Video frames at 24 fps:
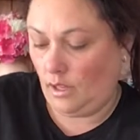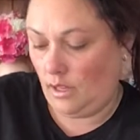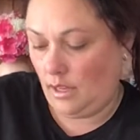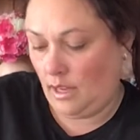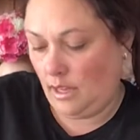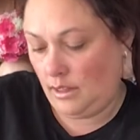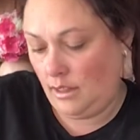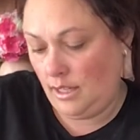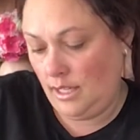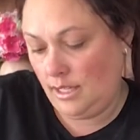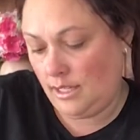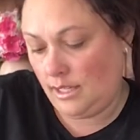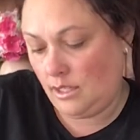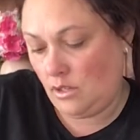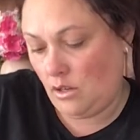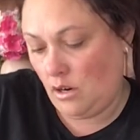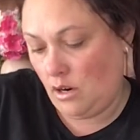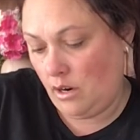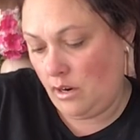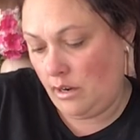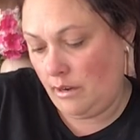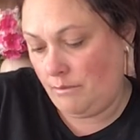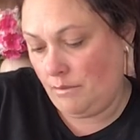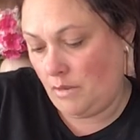And this
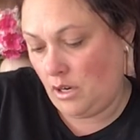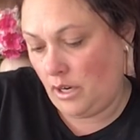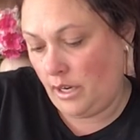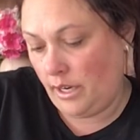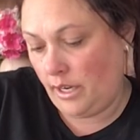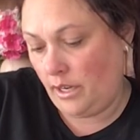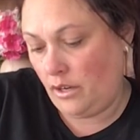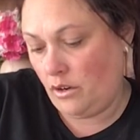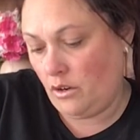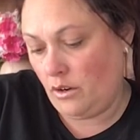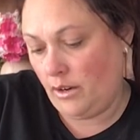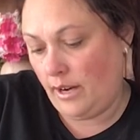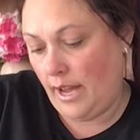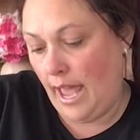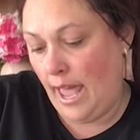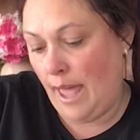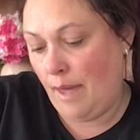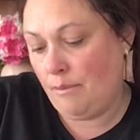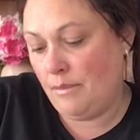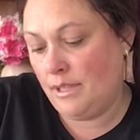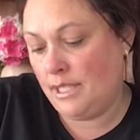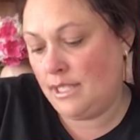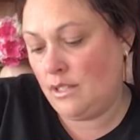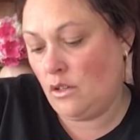time I got
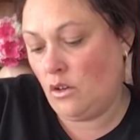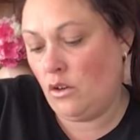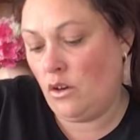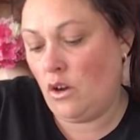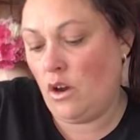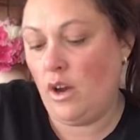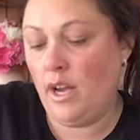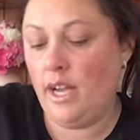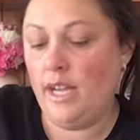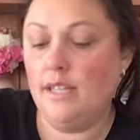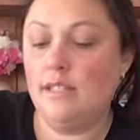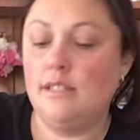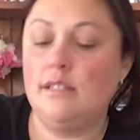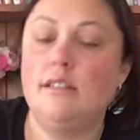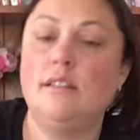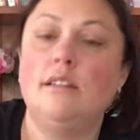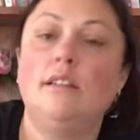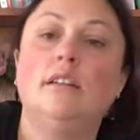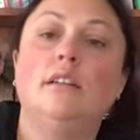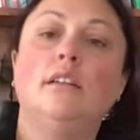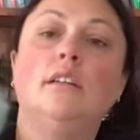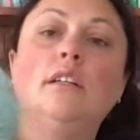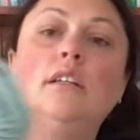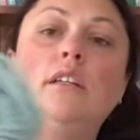Amazonite,
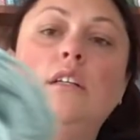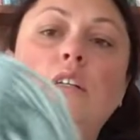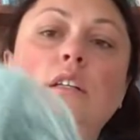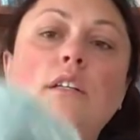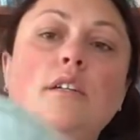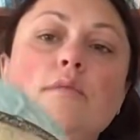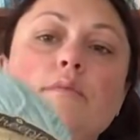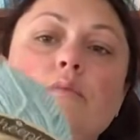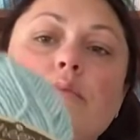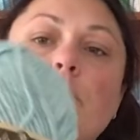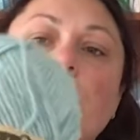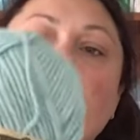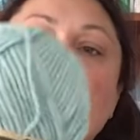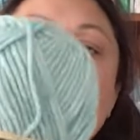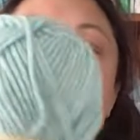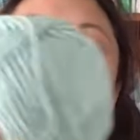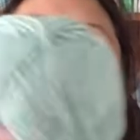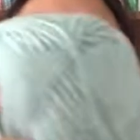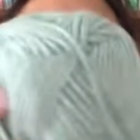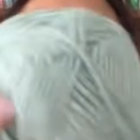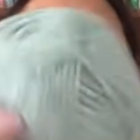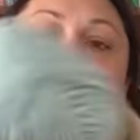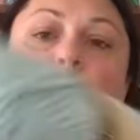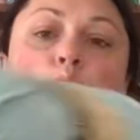which
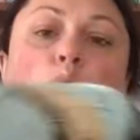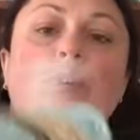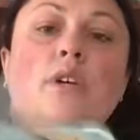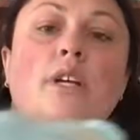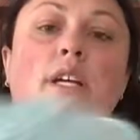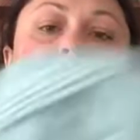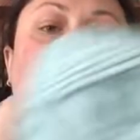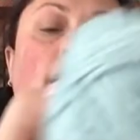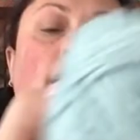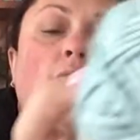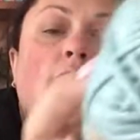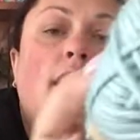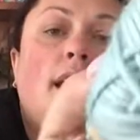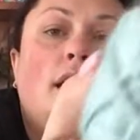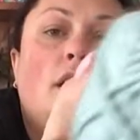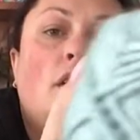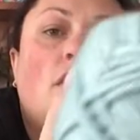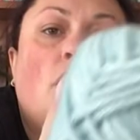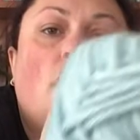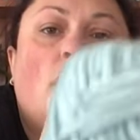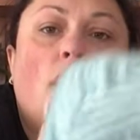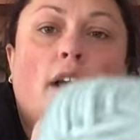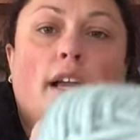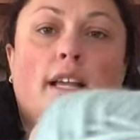is a really
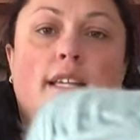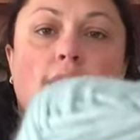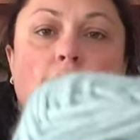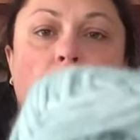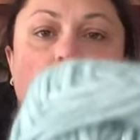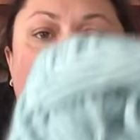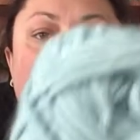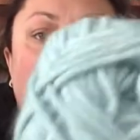nice,